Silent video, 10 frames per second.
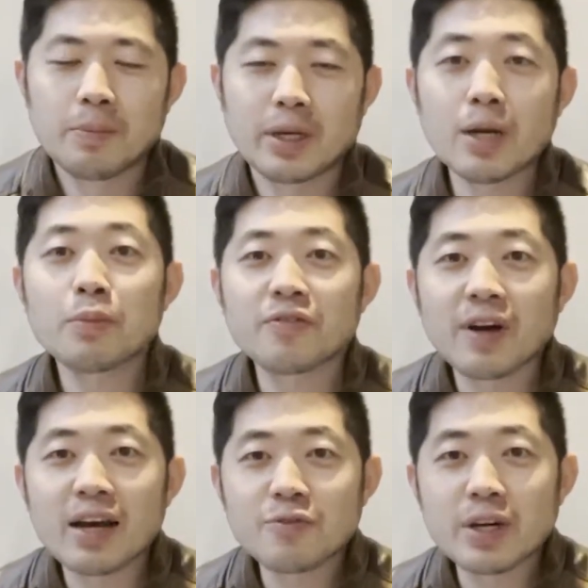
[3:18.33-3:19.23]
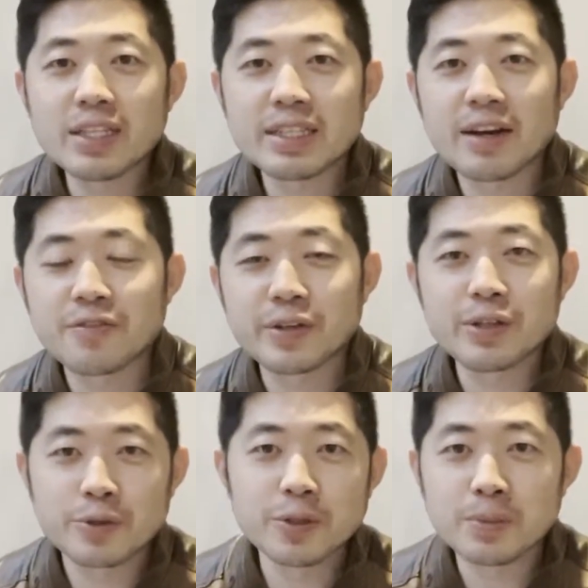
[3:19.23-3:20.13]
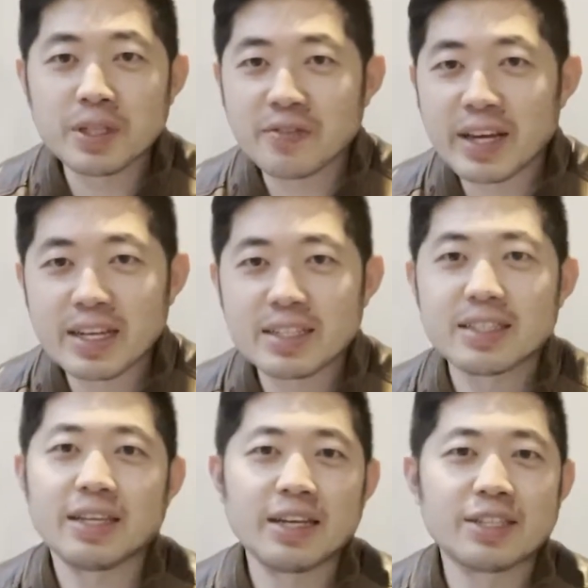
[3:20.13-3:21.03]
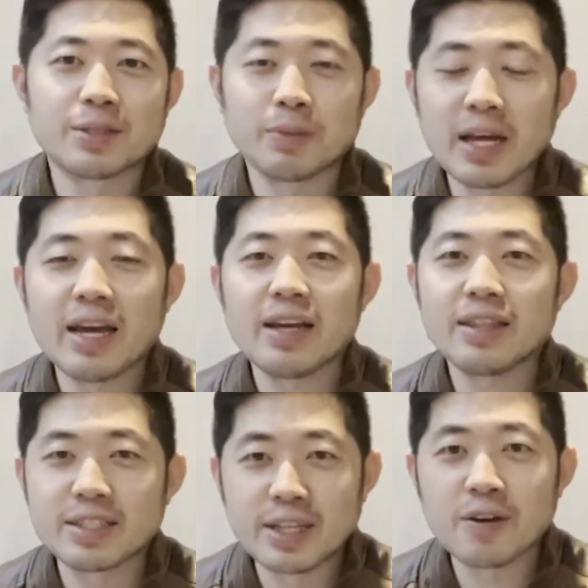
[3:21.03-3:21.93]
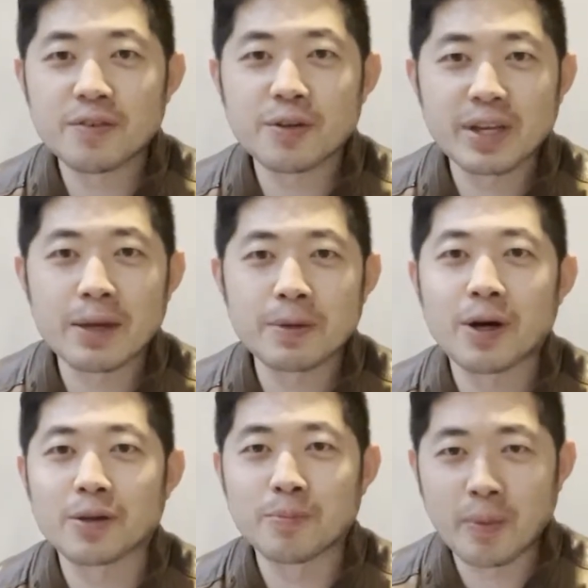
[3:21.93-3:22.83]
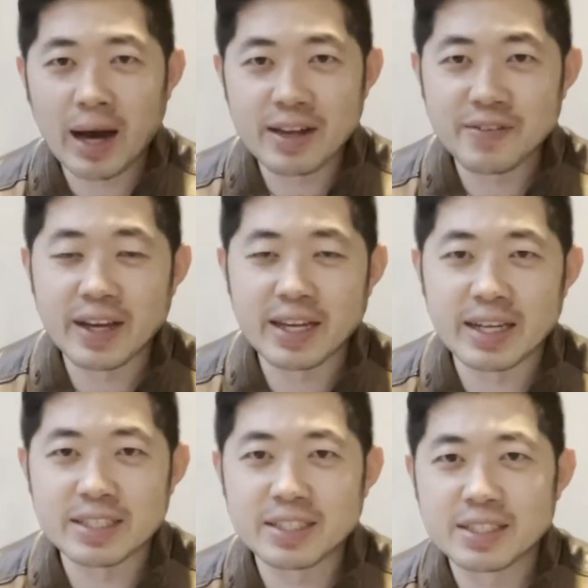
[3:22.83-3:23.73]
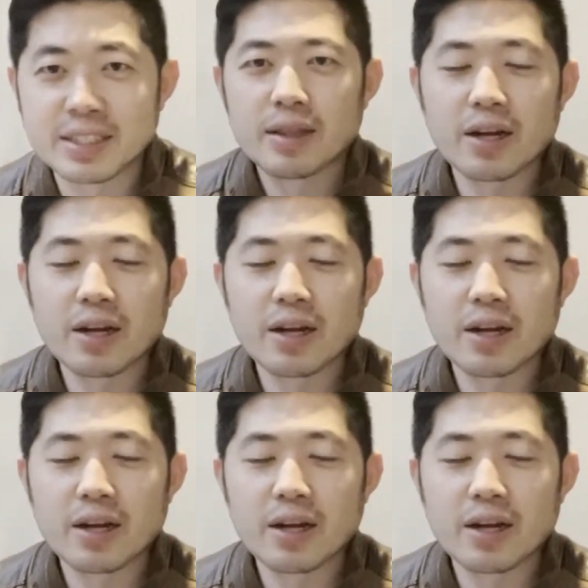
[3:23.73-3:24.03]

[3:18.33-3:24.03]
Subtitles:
My number 5 way to get free rooms in Vegas is play the cell phone game called MyVegas.